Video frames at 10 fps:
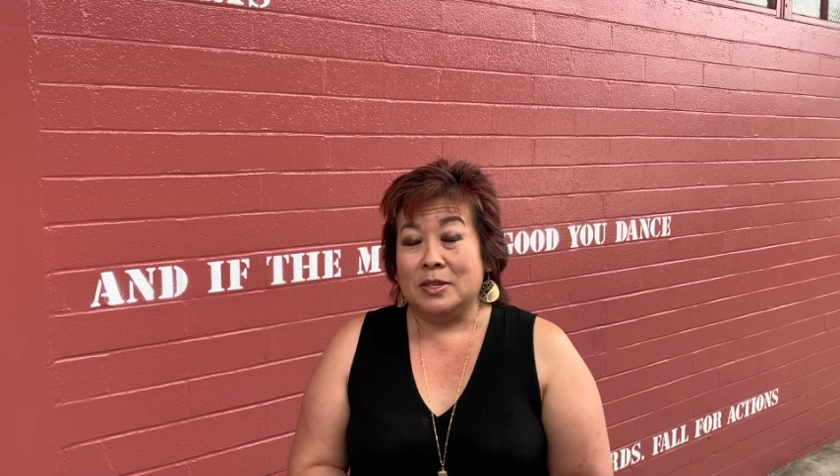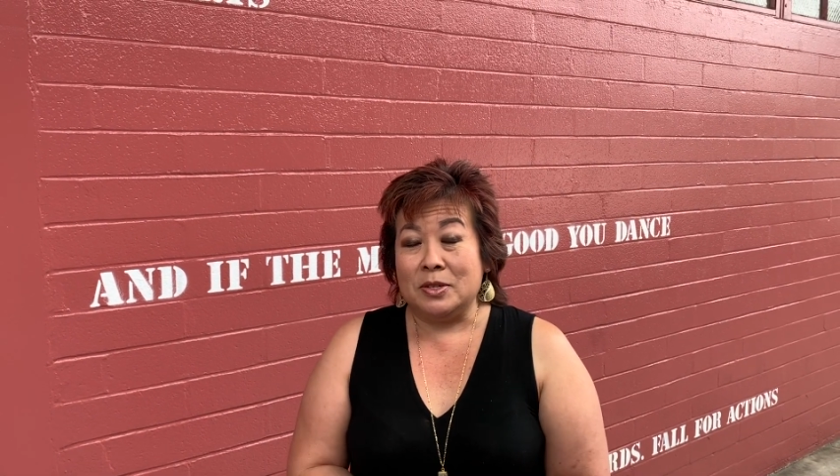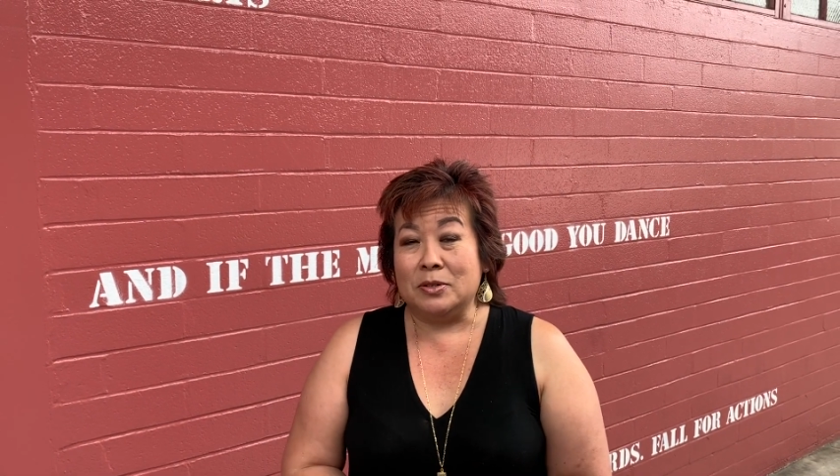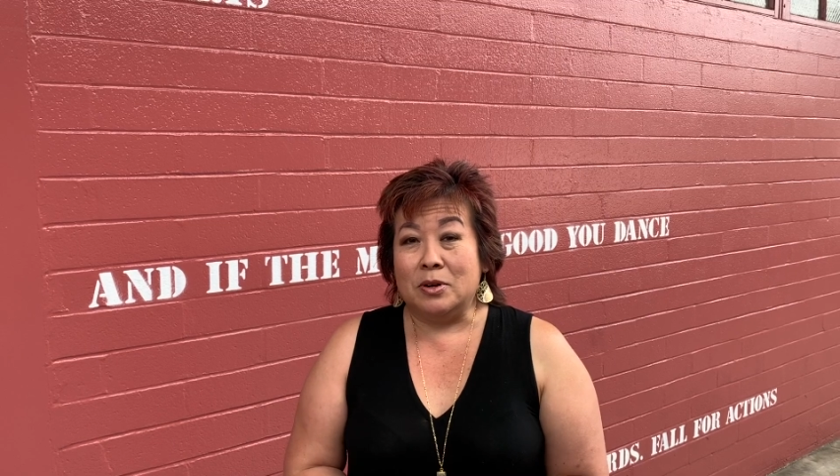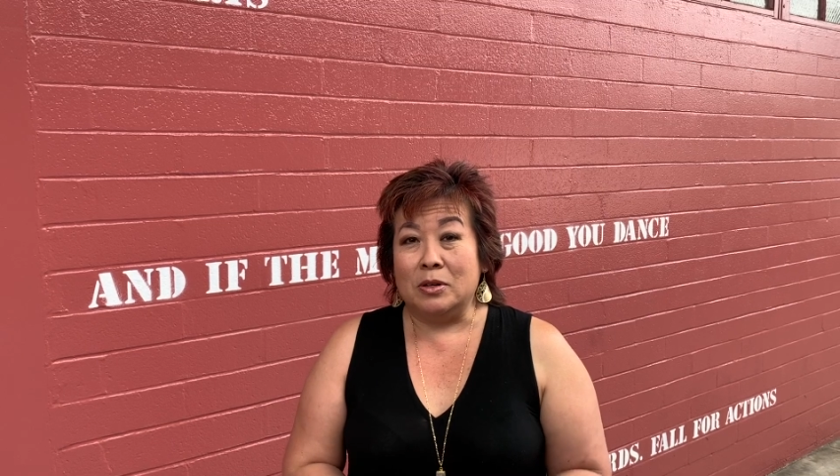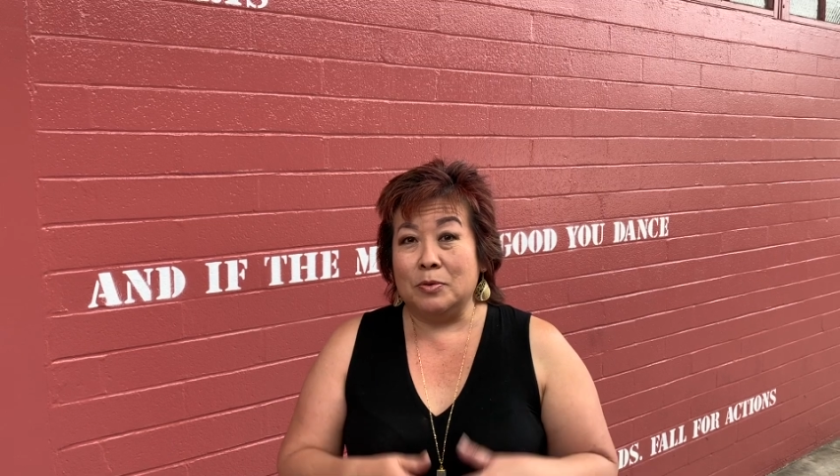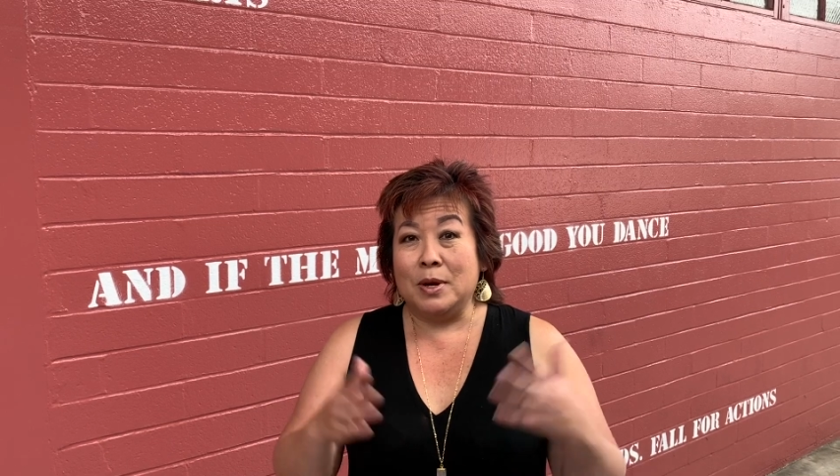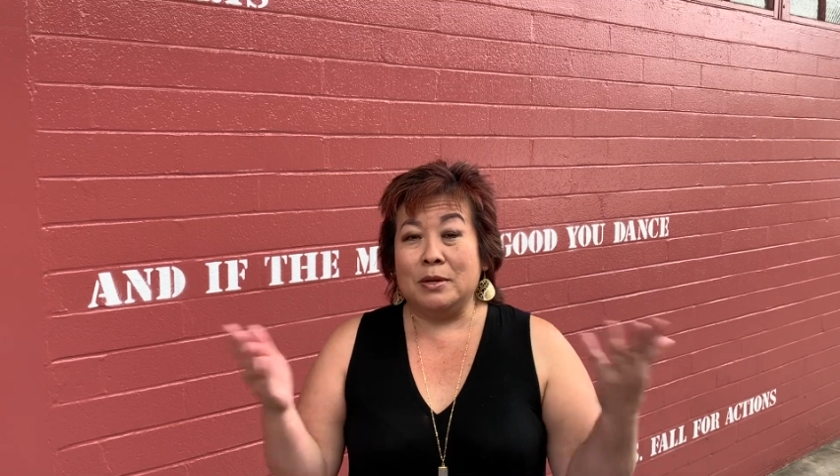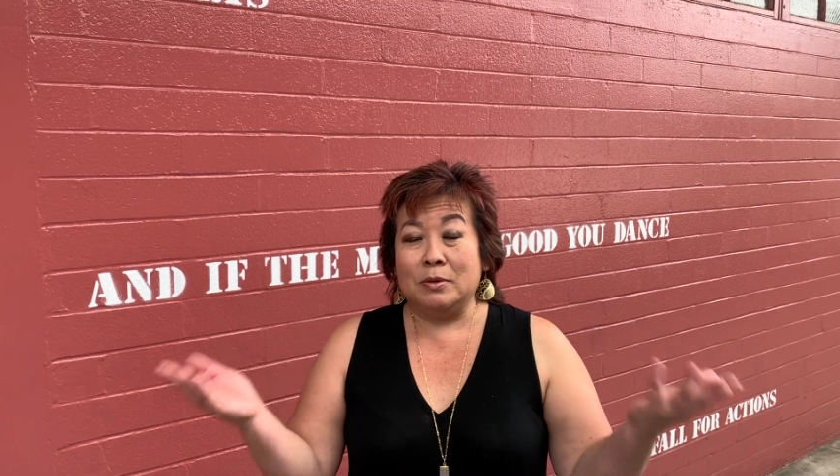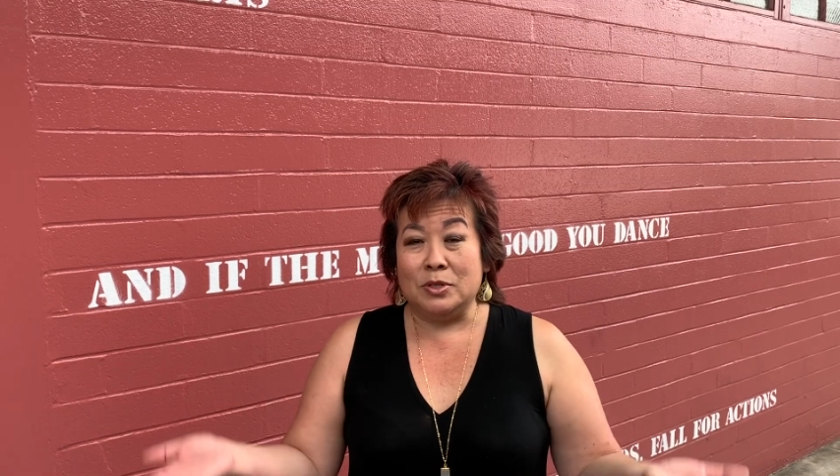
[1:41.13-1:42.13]
So all
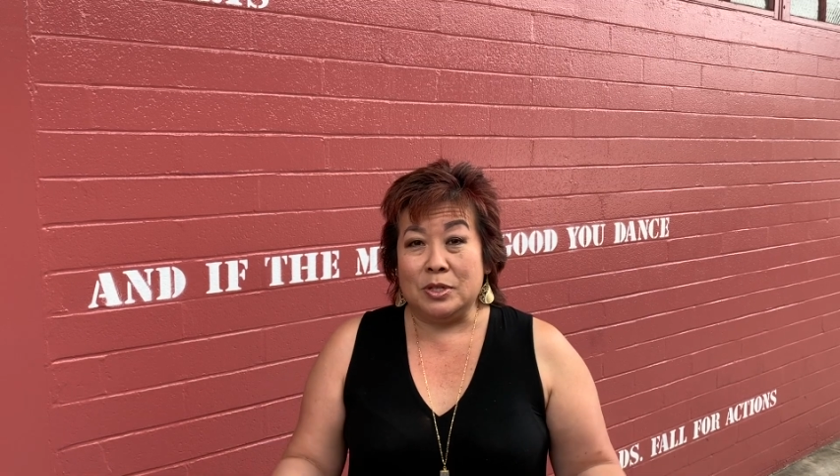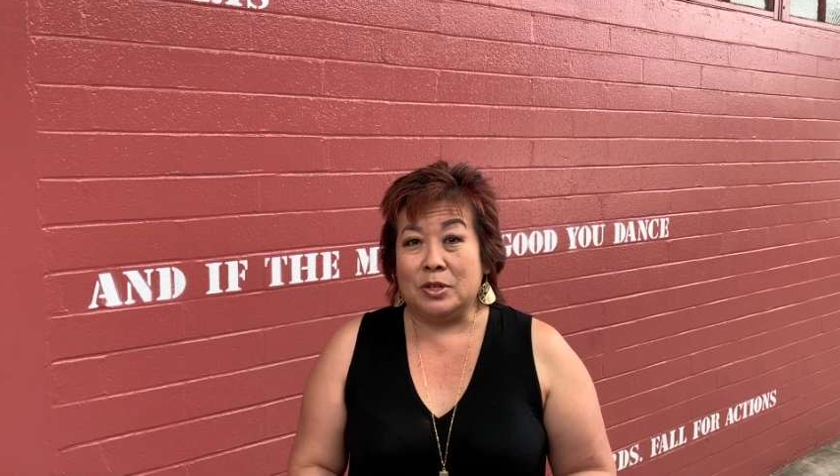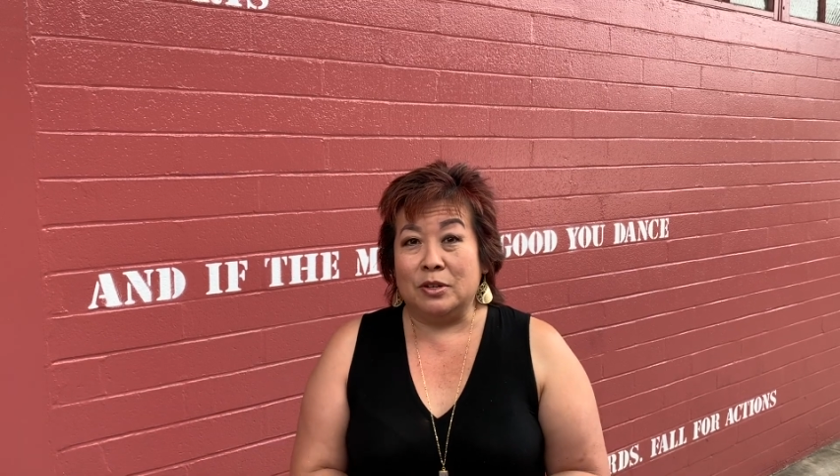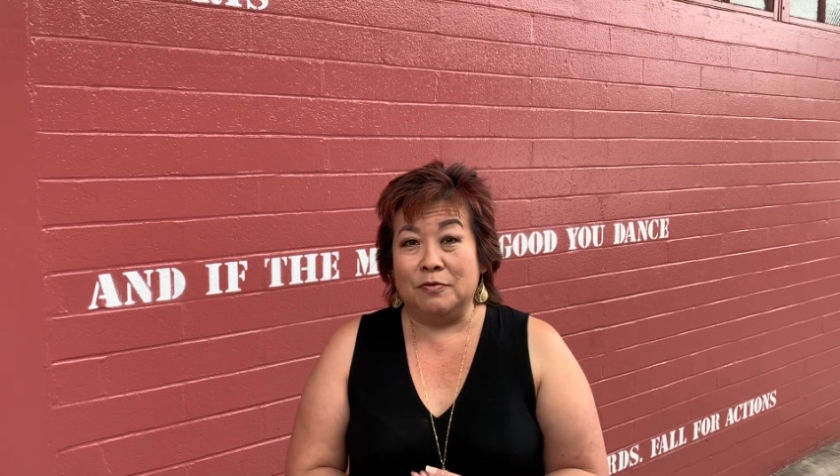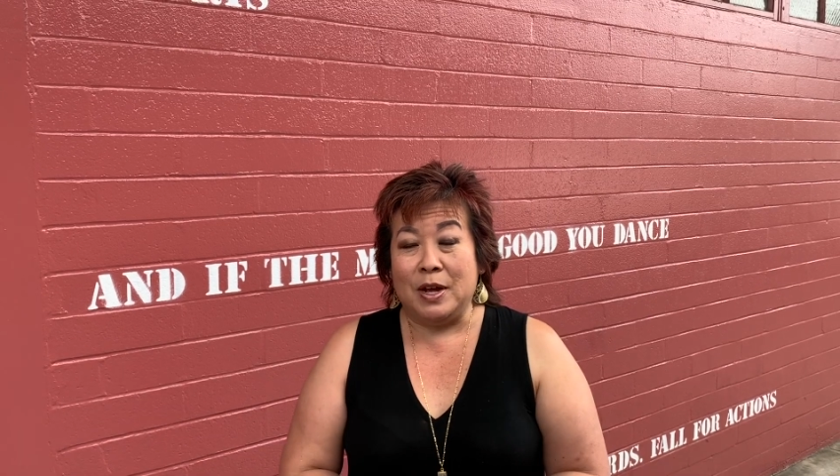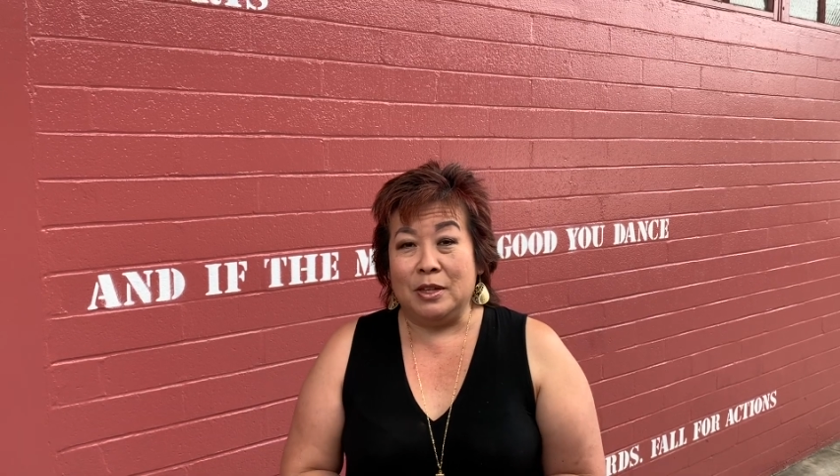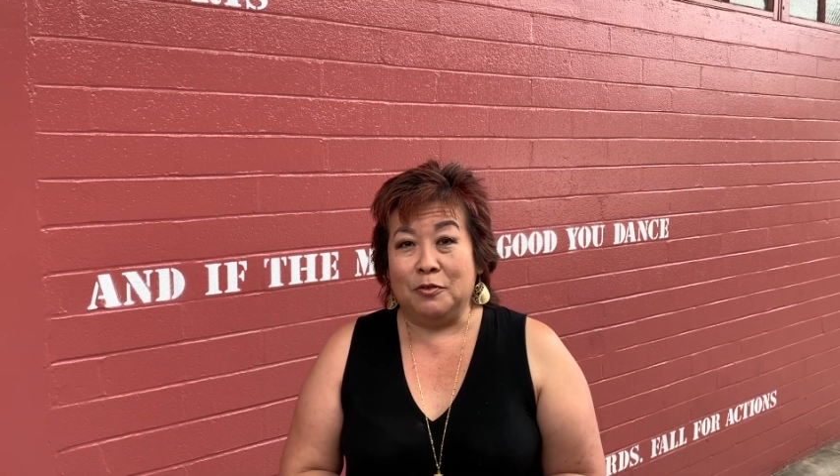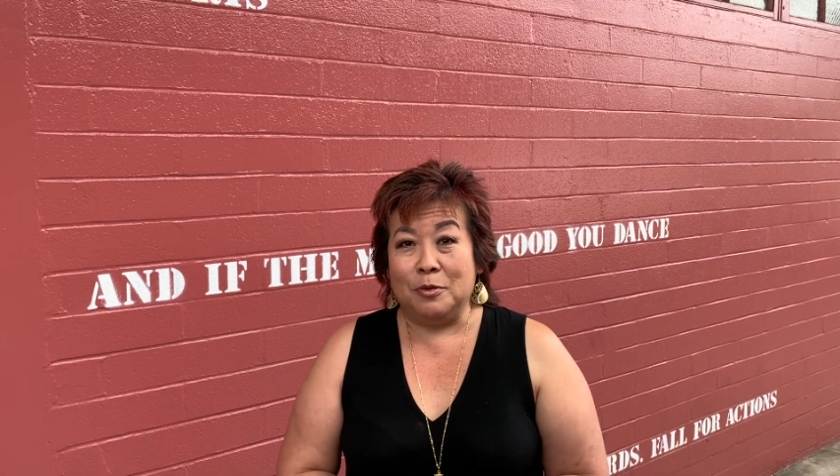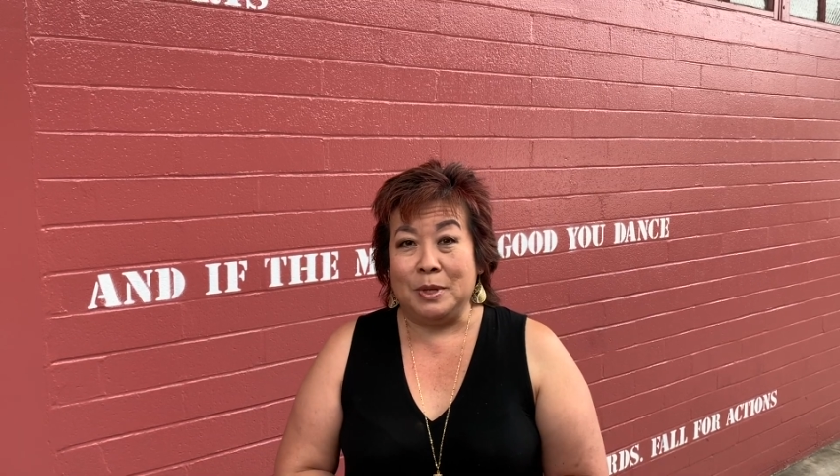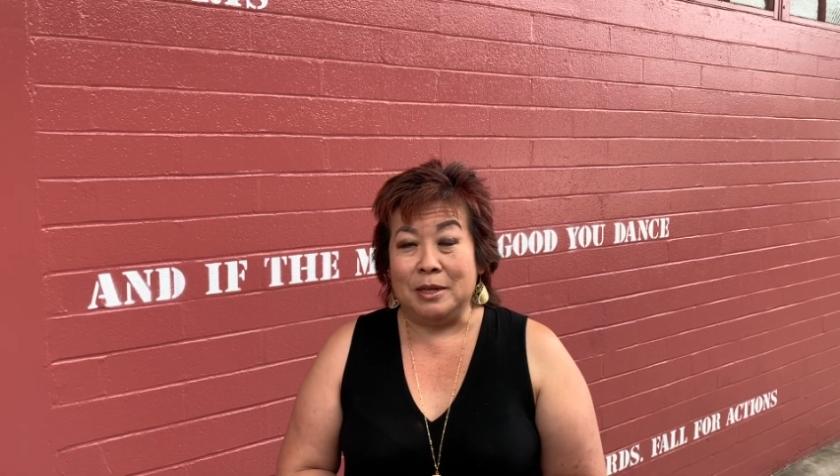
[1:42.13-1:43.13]
around, it was just a good value
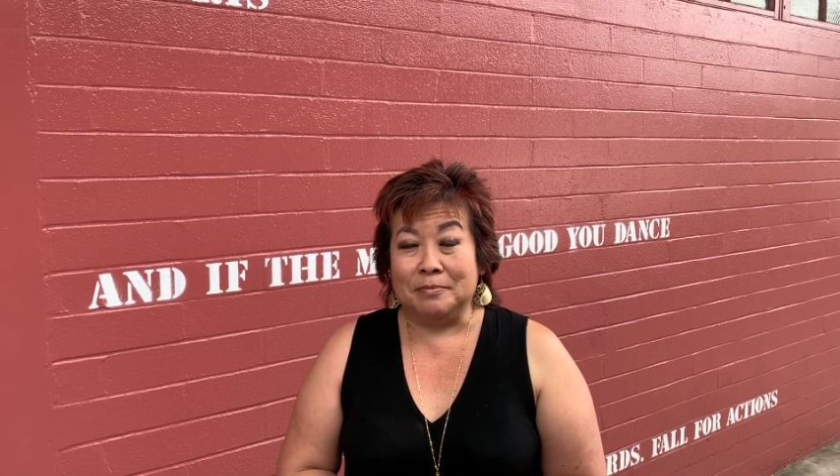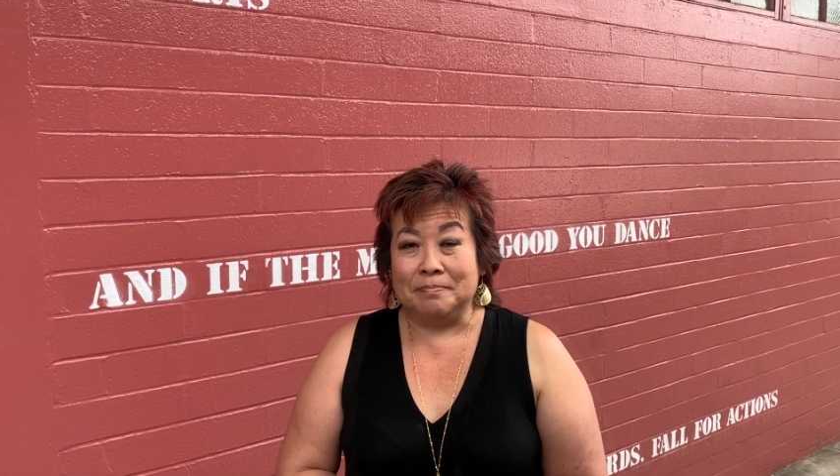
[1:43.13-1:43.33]
for me.